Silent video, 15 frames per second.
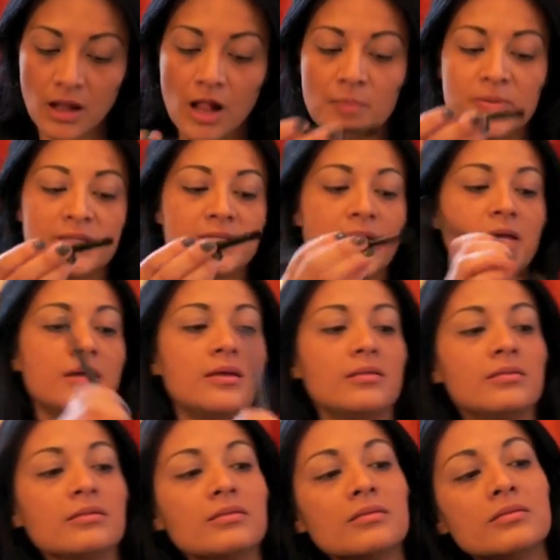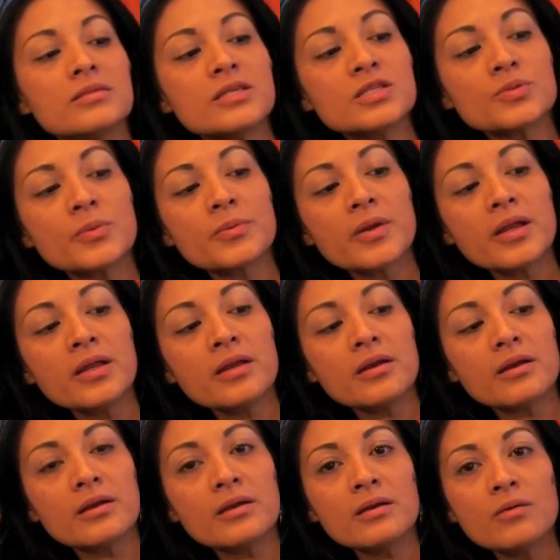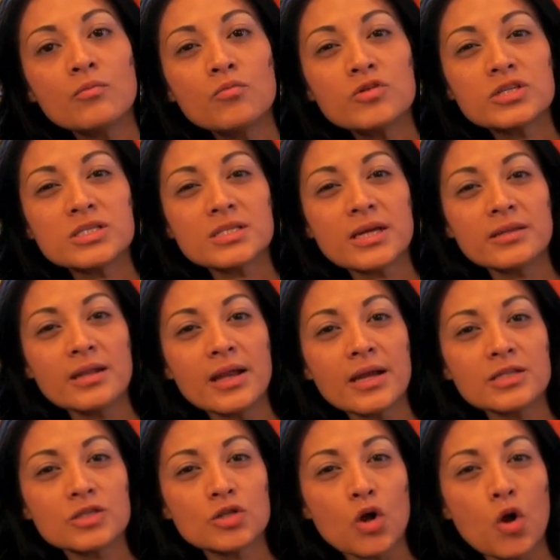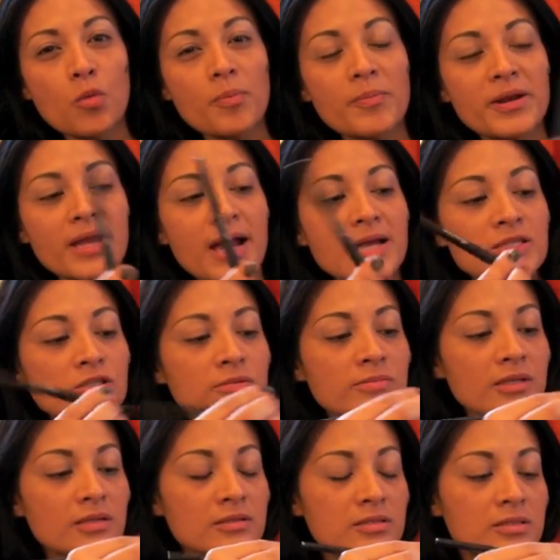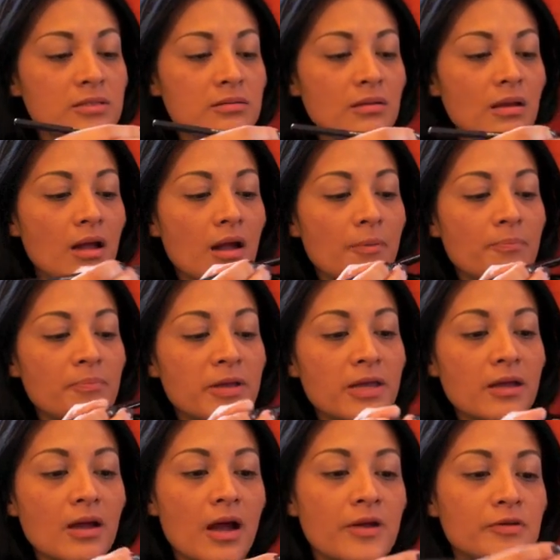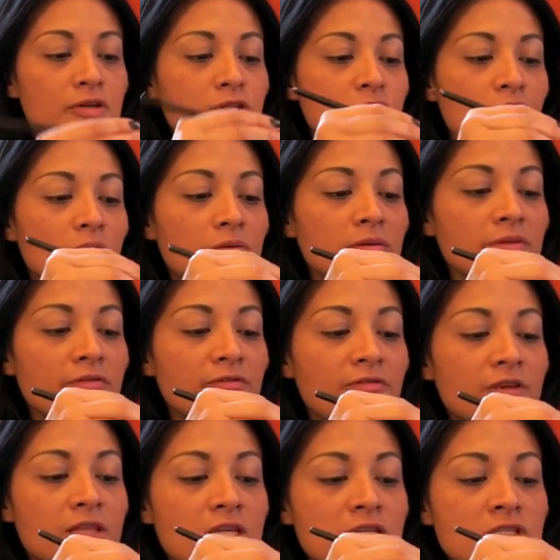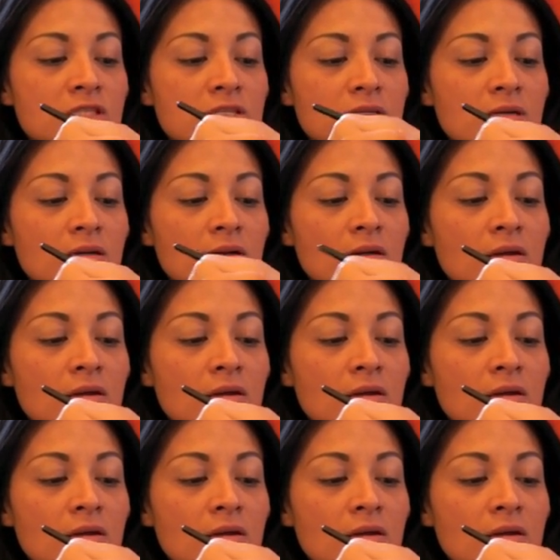I'll be taking this one right here, which is kind of like a taupe, but it has some pink undertone finish.